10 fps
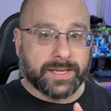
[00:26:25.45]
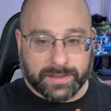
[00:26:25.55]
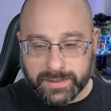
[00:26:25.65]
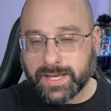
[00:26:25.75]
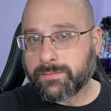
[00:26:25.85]

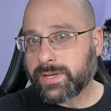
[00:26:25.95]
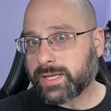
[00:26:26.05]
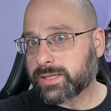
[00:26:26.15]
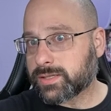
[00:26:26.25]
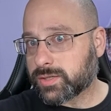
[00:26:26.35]
does that
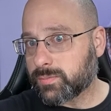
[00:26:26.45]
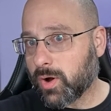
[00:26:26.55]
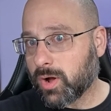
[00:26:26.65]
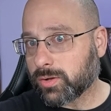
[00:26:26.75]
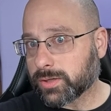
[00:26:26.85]
mean it's
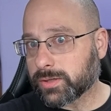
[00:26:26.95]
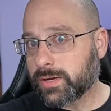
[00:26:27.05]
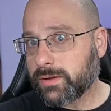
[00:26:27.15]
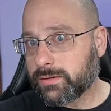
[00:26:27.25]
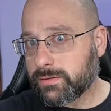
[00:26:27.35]
smaller
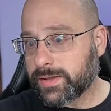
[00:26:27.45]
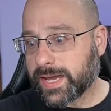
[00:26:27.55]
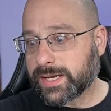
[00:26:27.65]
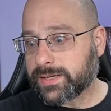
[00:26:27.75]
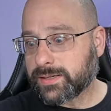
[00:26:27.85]

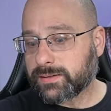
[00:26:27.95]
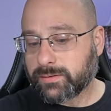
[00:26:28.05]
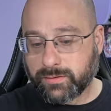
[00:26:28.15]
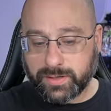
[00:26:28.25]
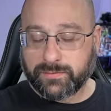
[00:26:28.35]
than
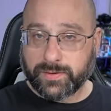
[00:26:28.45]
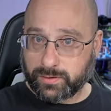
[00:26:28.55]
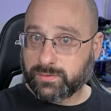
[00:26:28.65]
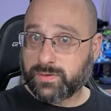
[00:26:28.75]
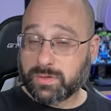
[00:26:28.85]
the
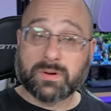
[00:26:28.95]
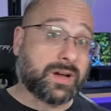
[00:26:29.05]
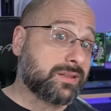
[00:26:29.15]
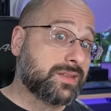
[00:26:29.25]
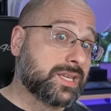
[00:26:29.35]
field of view
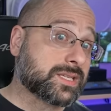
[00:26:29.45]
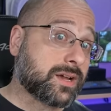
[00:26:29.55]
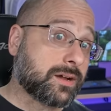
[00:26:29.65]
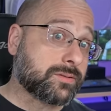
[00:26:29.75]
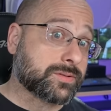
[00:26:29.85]
on these
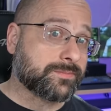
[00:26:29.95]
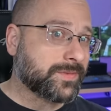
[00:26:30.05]
goggles?